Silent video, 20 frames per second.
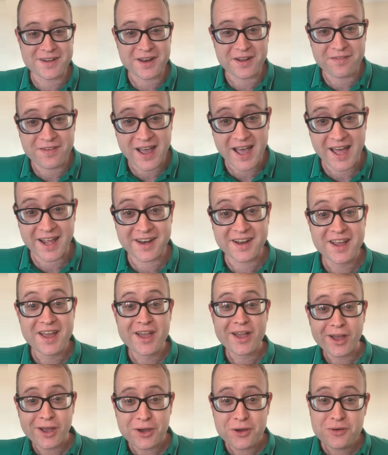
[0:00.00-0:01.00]
at Navan.
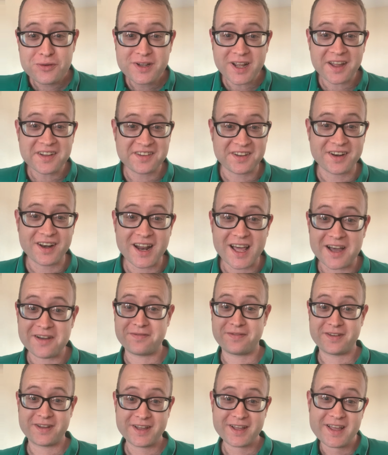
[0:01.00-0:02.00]
Who doesn't
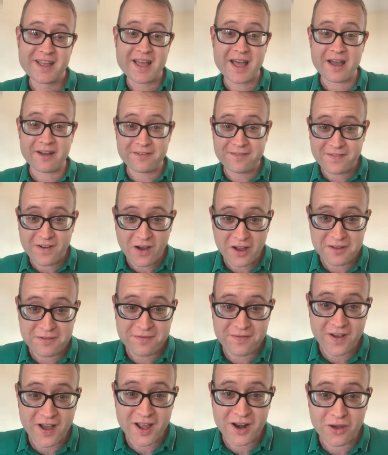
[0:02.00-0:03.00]
love a 5
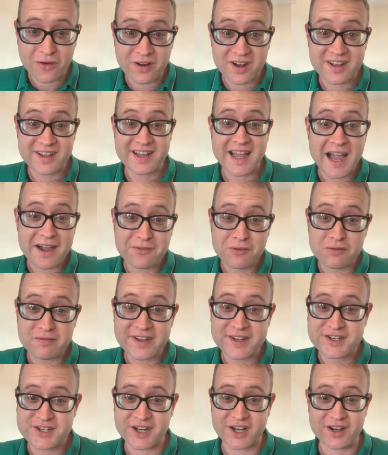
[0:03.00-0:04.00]
furlong
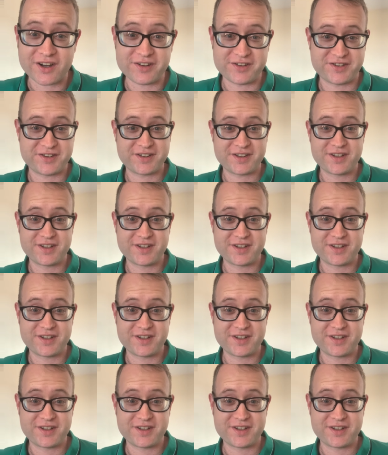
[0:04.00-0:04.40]
cavalry charge?